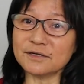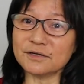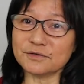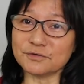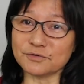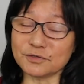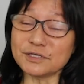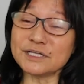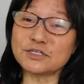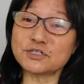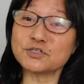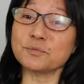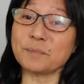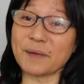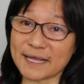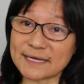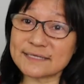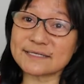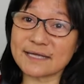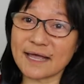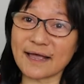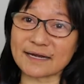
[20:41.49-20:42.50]
you need to pay
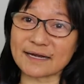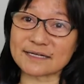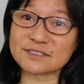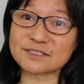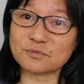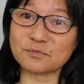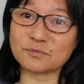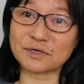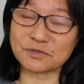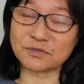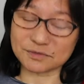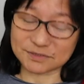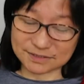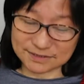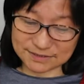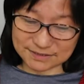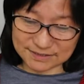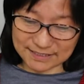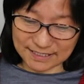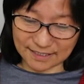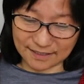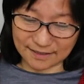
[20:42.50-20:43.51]
tax when you
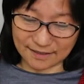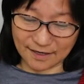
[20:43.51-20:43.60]
take it